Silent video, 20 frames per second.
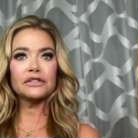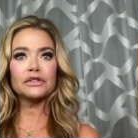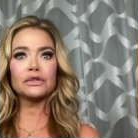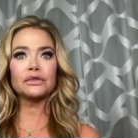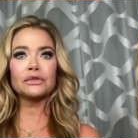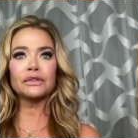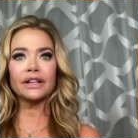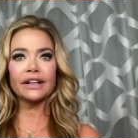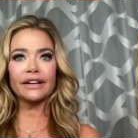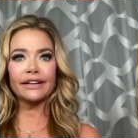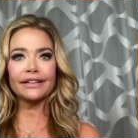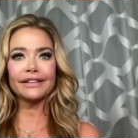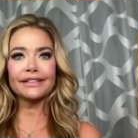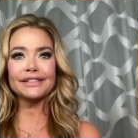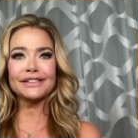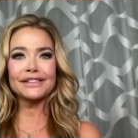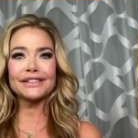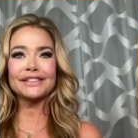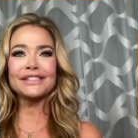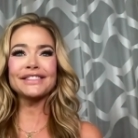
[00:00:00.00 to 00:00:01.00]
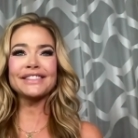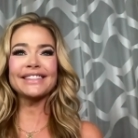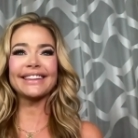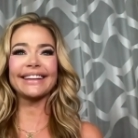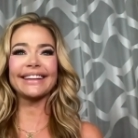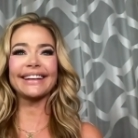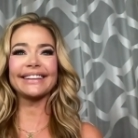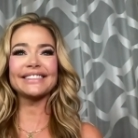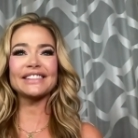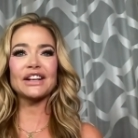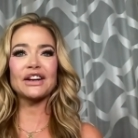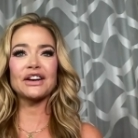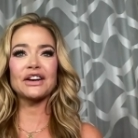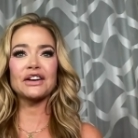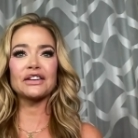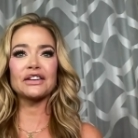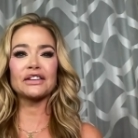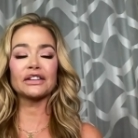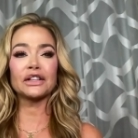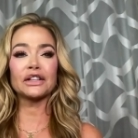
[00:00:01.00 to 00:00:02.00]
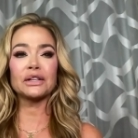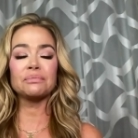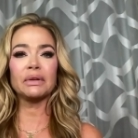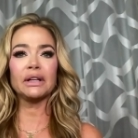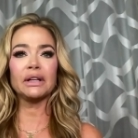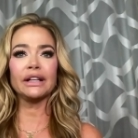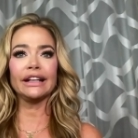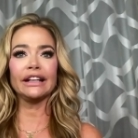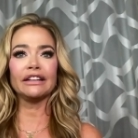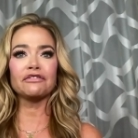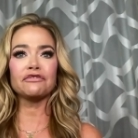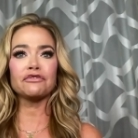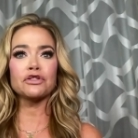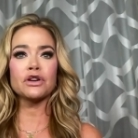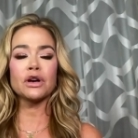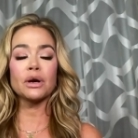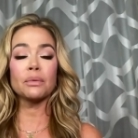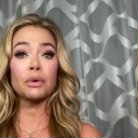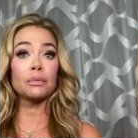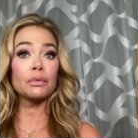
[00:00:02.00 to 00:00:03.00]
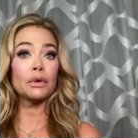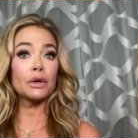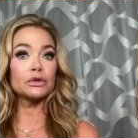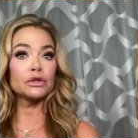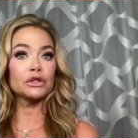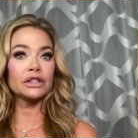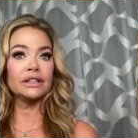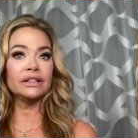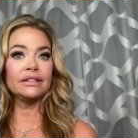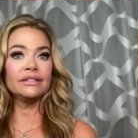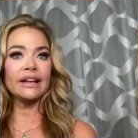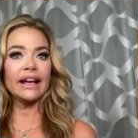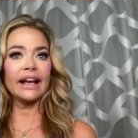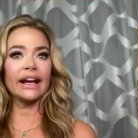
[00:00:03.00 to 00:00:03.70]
two characters that are competing for a promotion,